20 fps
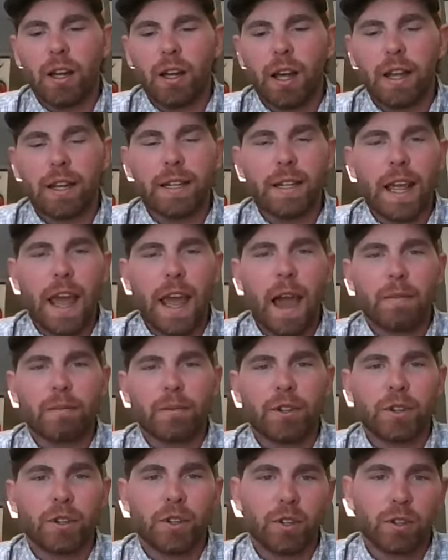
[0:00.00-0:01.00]
adapt
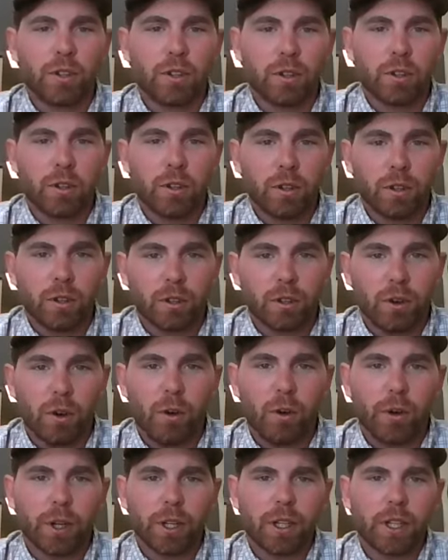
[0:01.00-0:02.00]
to your
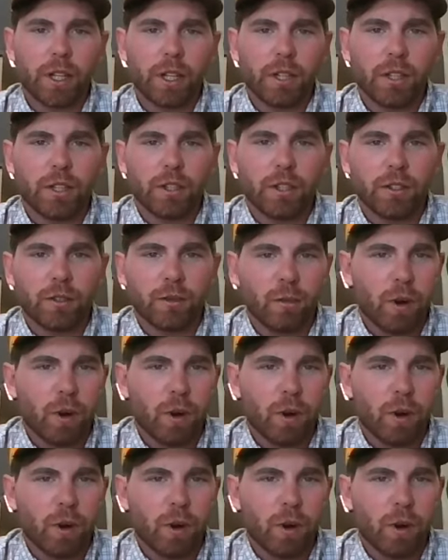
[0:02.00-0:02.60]
growing conditions